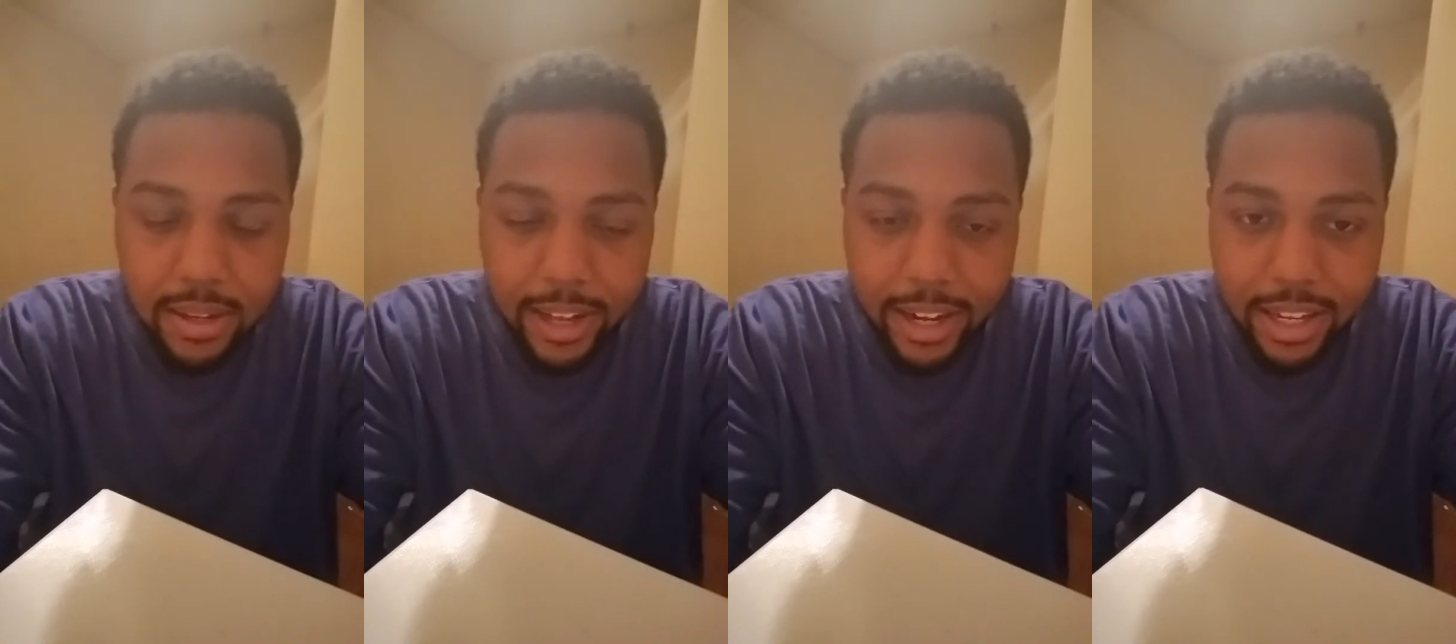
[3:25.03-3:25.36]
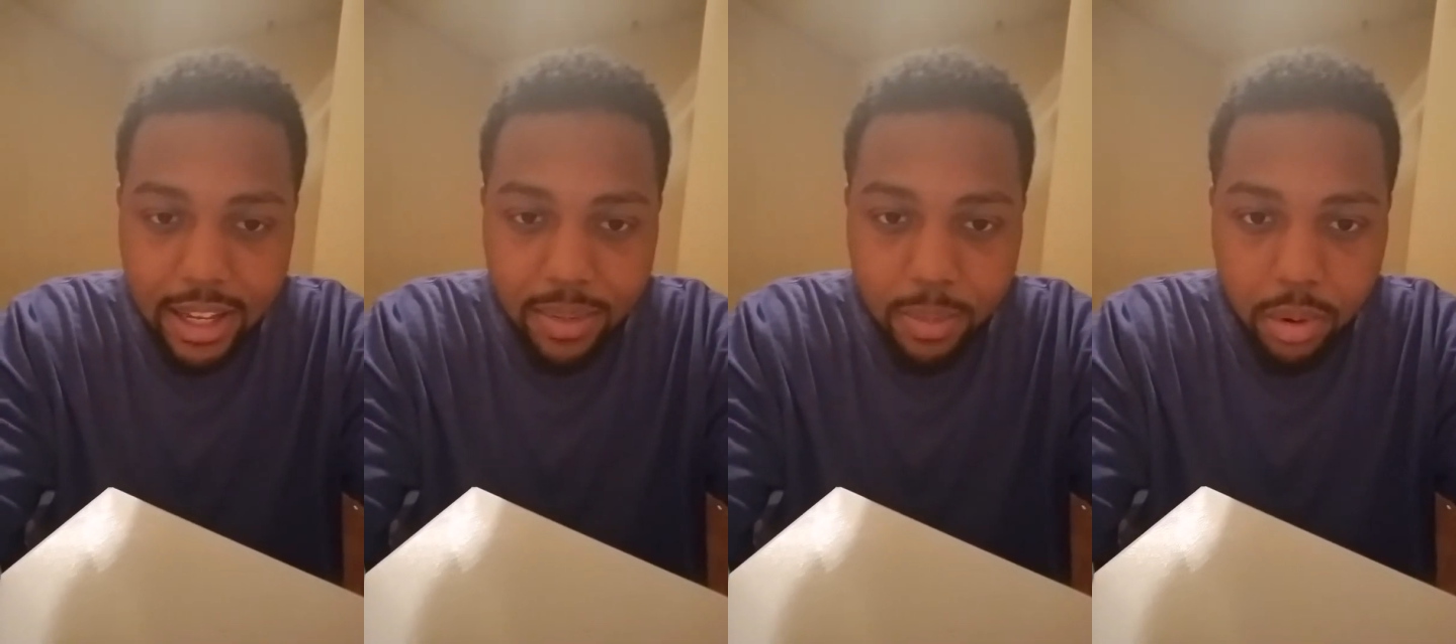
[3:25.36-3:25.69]
I
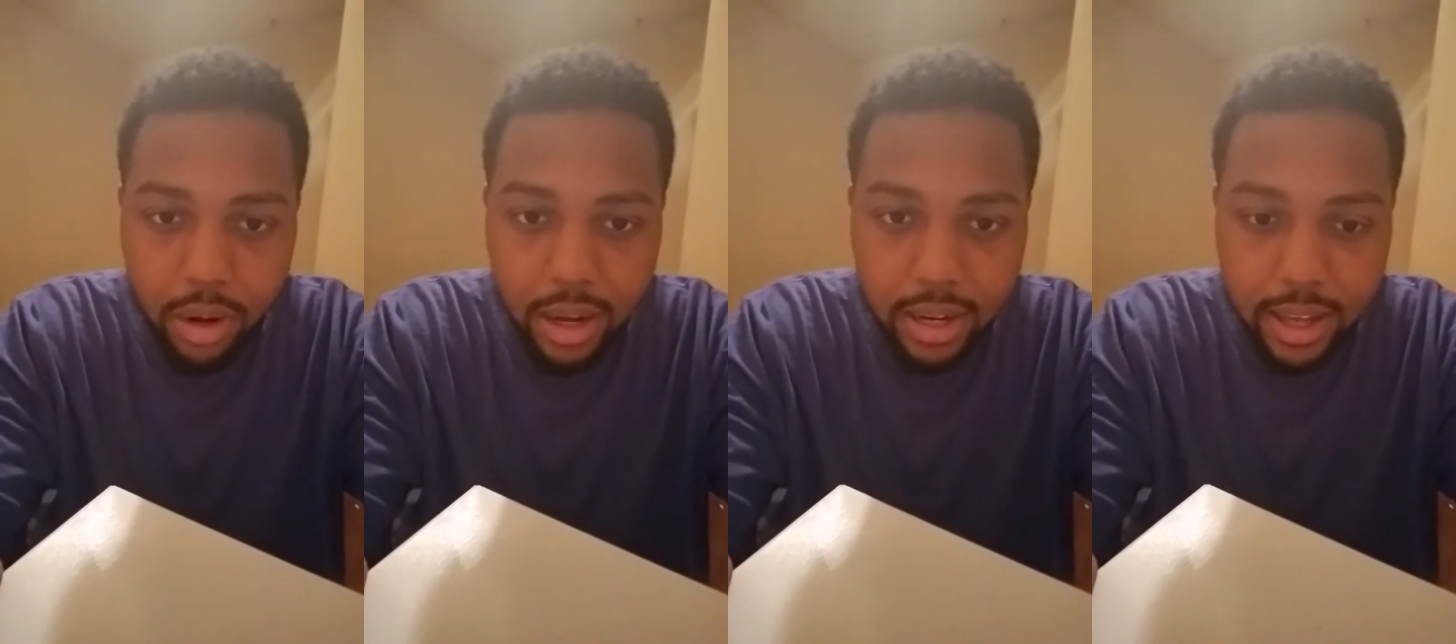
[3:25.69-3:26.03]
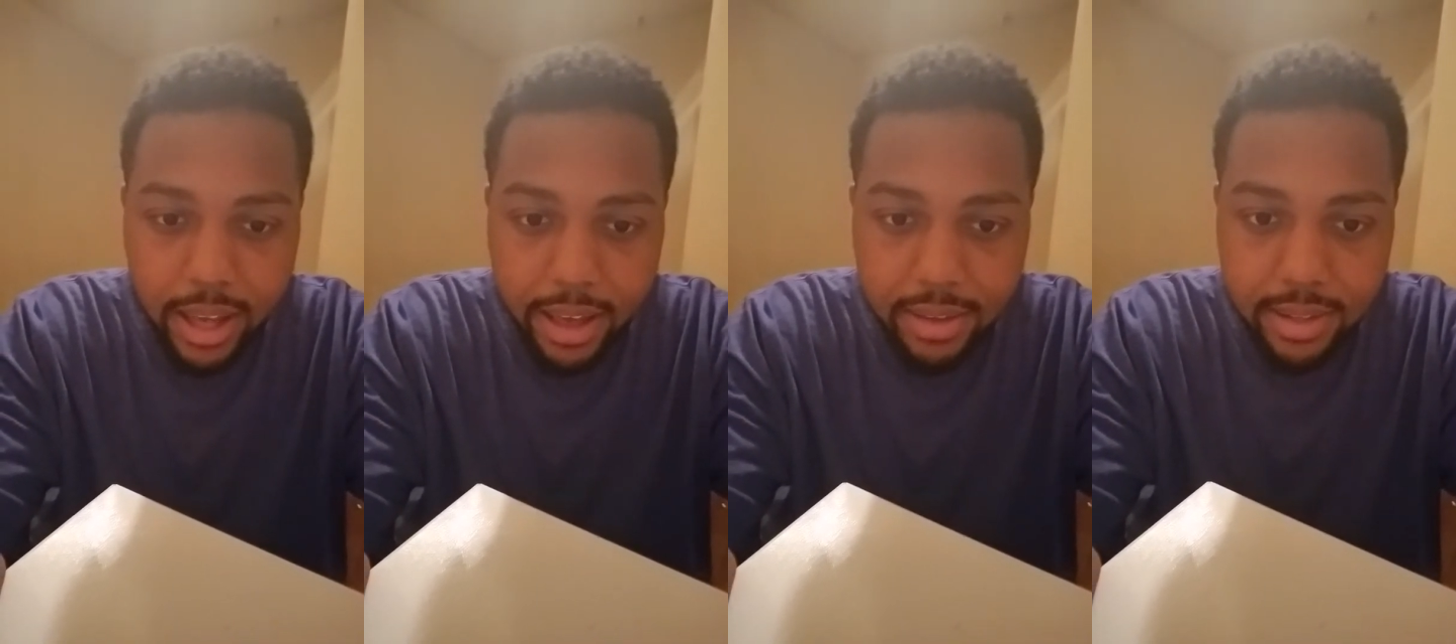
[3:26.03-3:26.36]
didn't
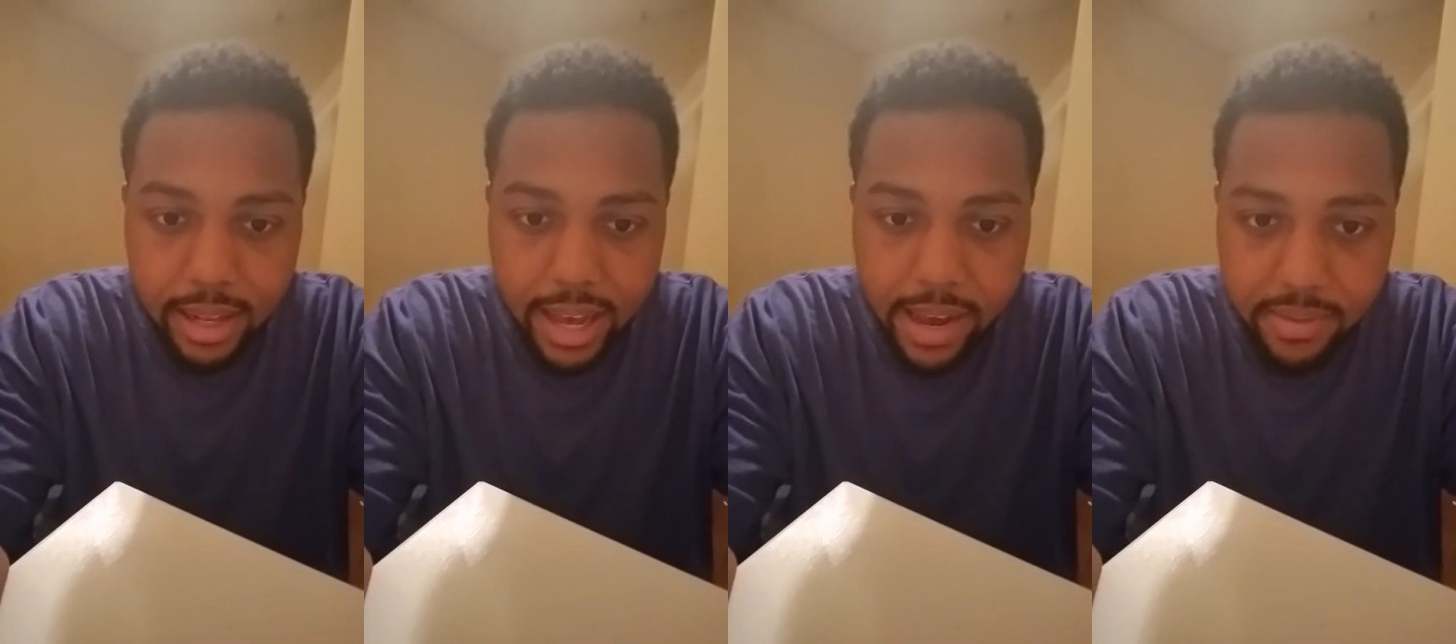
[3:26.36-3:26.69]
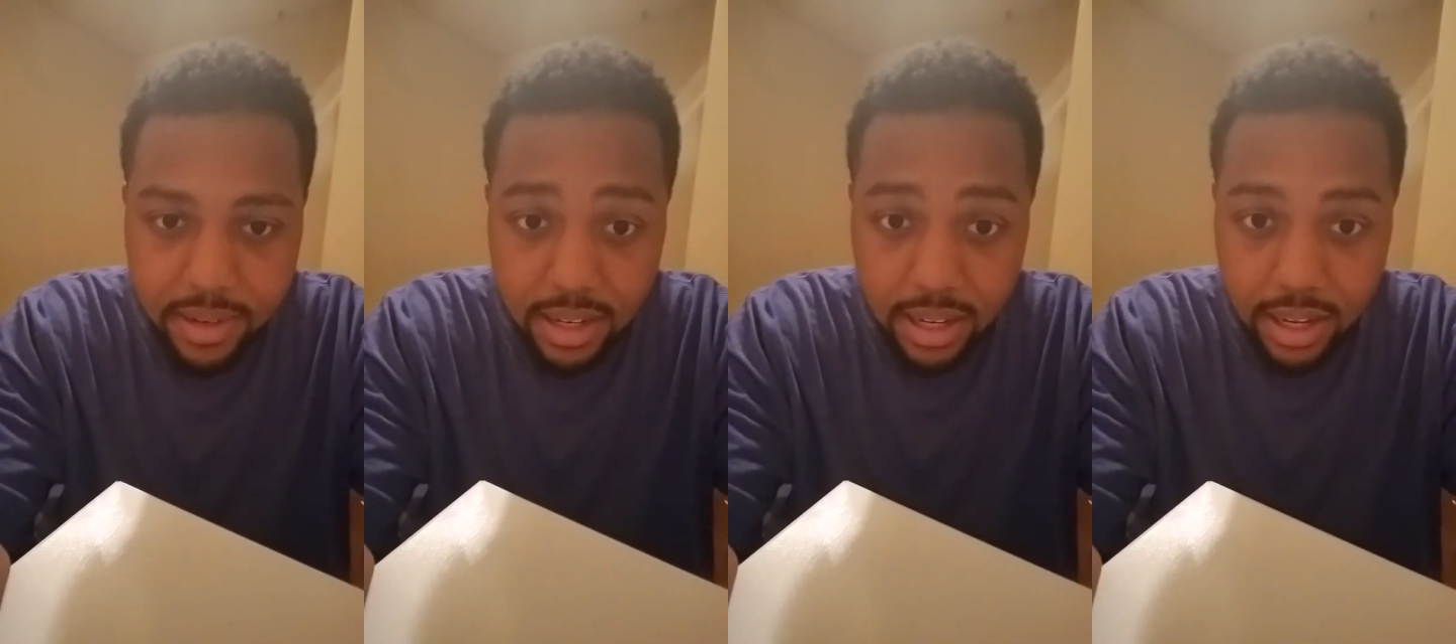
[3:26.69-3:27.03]
broadcast live
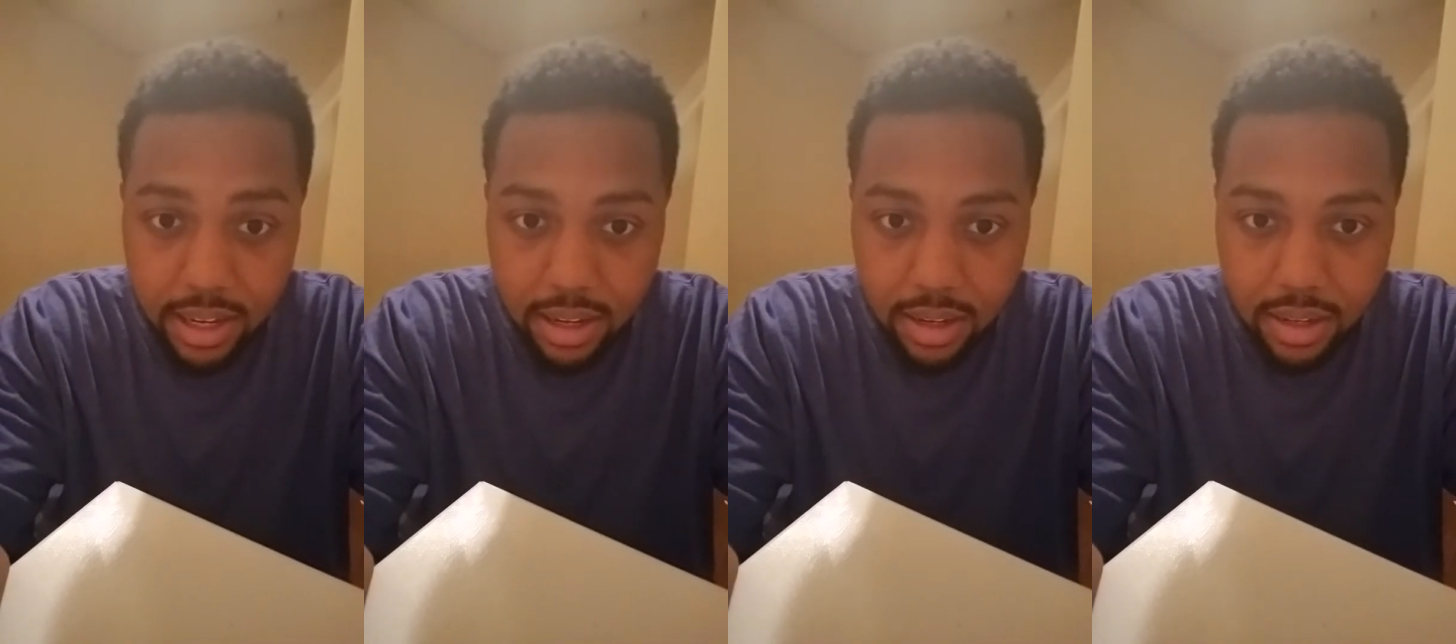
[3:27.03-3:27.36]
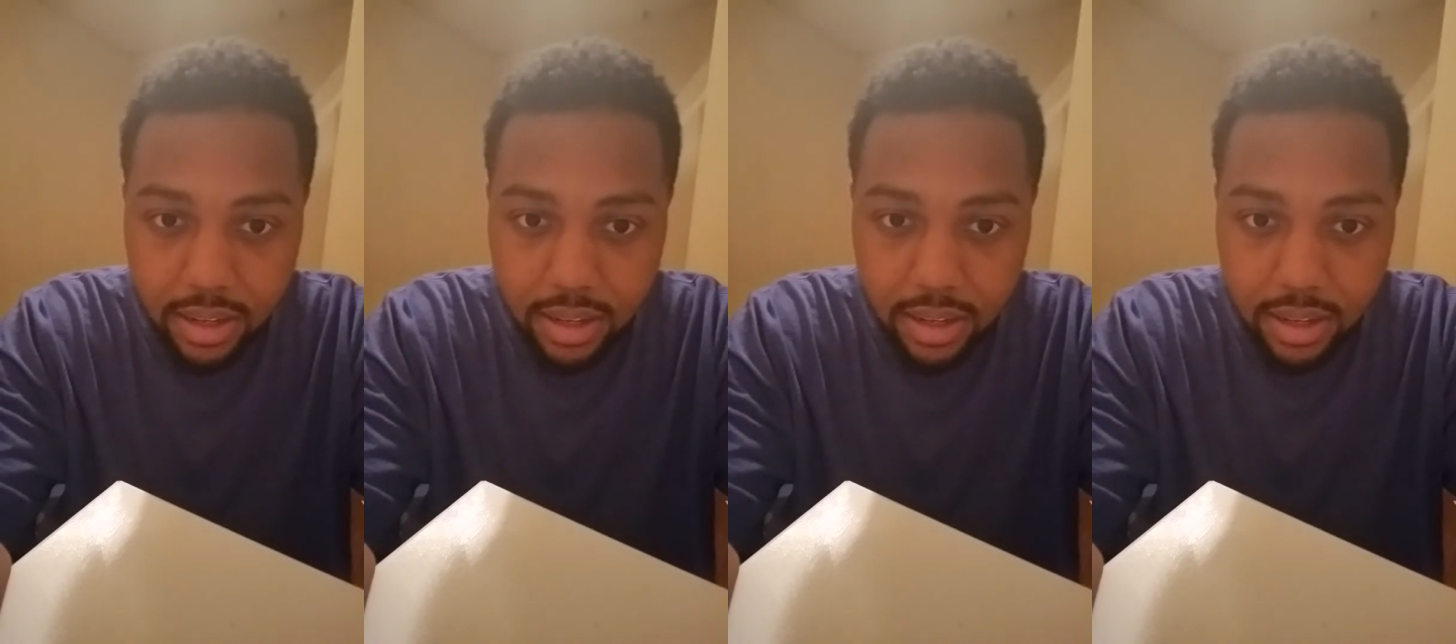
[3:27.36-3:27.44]
today.